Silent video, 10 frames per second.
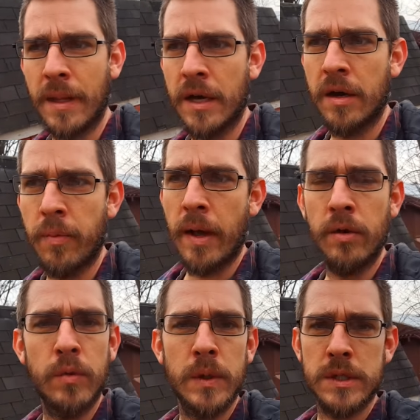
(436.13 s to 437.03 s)
Uh,
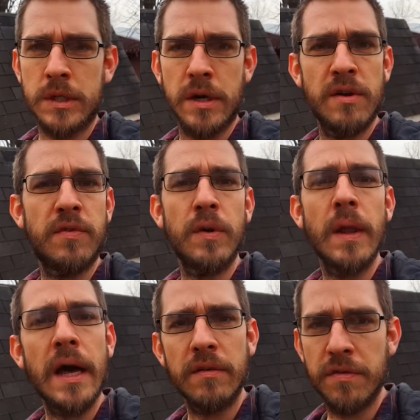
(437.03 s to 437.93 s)
pallet wood is great for a
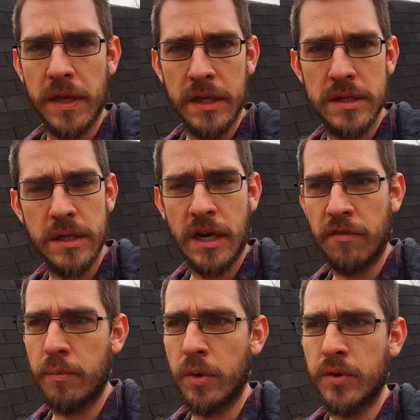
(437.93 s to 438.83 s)
lot of things, and
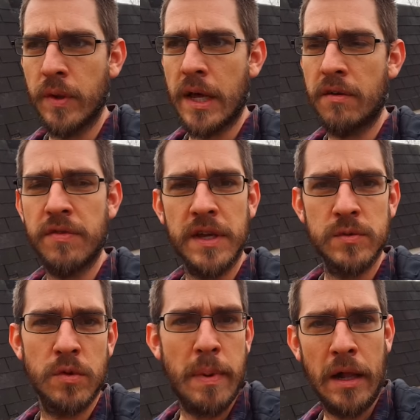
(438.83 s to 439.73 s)
I've built a lot of
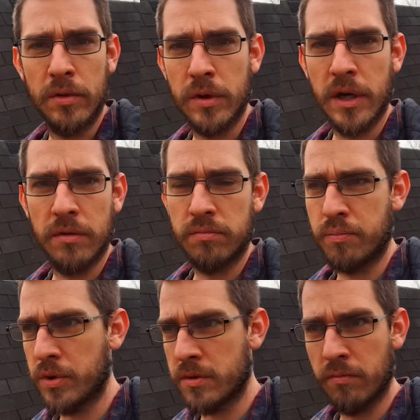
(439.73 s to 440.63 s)
things with pallet wood. i
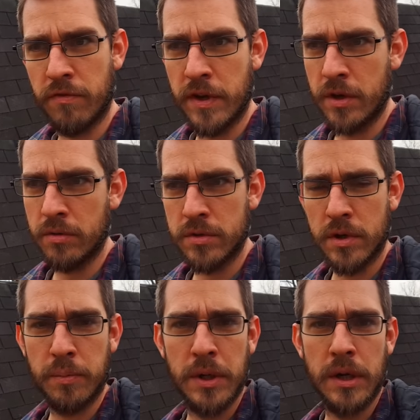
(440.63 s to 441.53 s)
put some videos
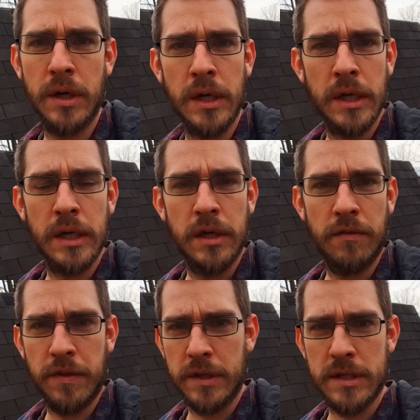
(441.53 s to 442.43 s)
up here
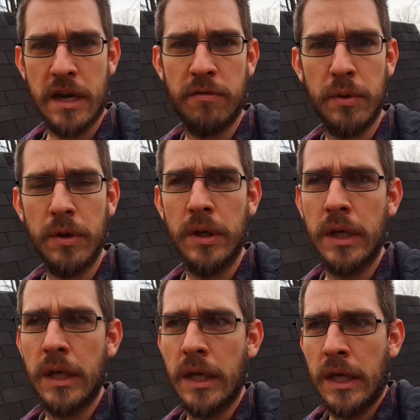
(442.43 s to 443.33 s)
of things that I've built,
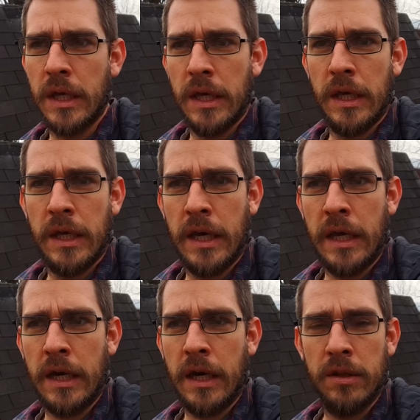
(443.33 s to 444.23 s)

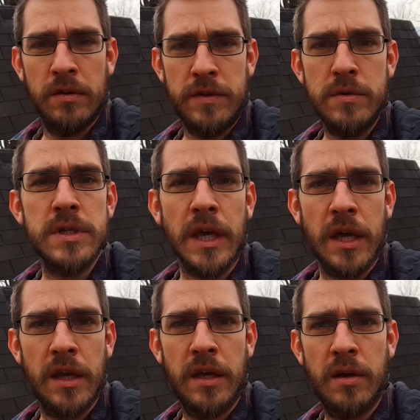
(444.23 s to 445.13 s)
and uh, I love using
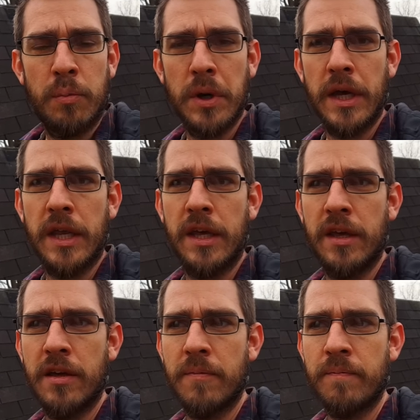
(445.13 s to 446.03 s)
it. But
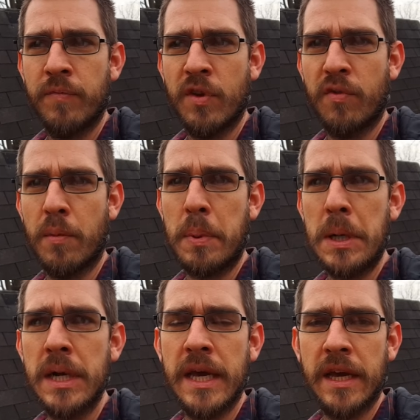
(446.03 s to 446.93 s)
for
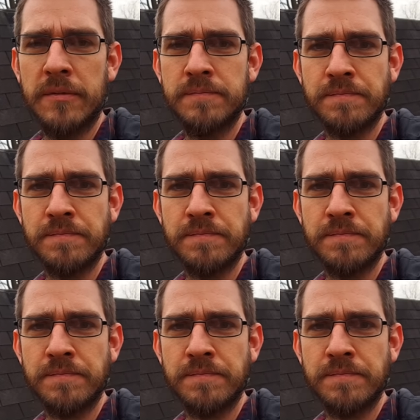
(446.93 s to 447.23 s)
burning,